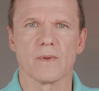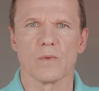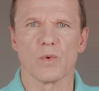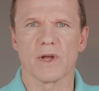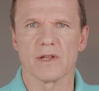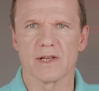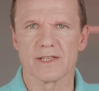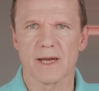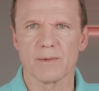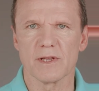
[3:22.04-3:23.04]
We can
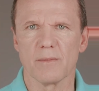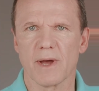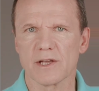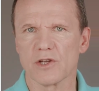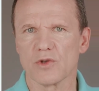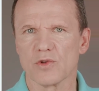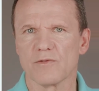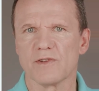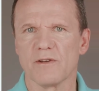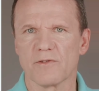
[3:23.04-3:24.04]
examine the magnitude
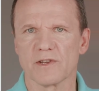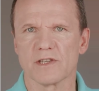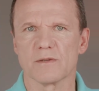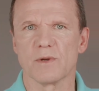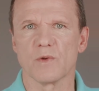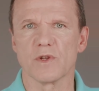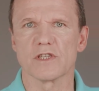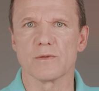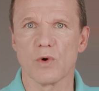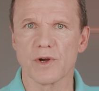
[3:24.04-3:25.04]
of differences between
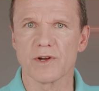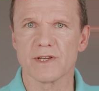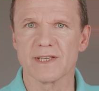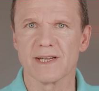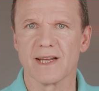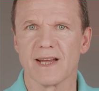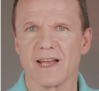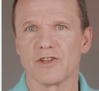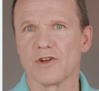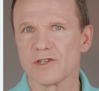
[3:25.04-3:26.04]
smokers
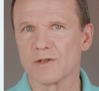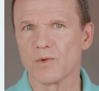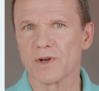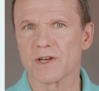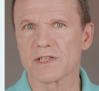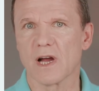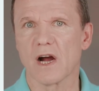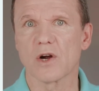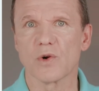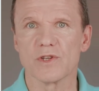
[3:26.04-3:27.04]
and non-smokers
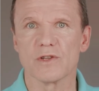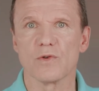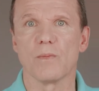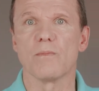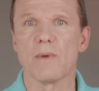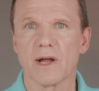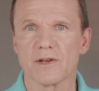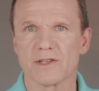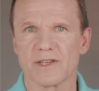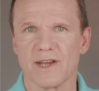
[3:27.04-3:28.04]
according to
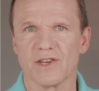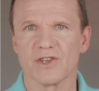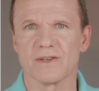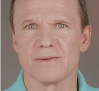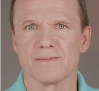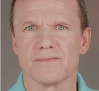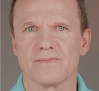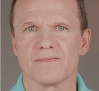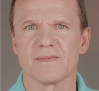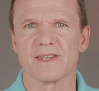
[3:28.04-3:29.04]
mother's age.
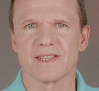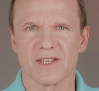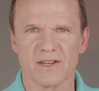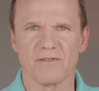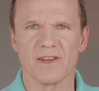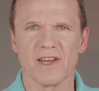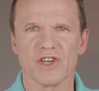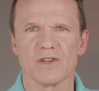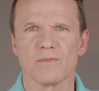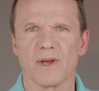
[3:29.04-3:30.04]

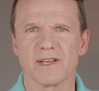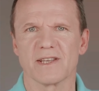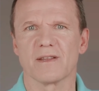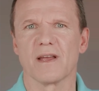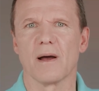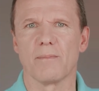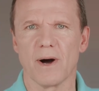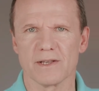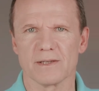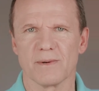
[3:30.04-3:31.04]
Stratification makes it
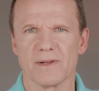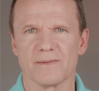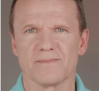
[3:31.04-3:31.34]
possible.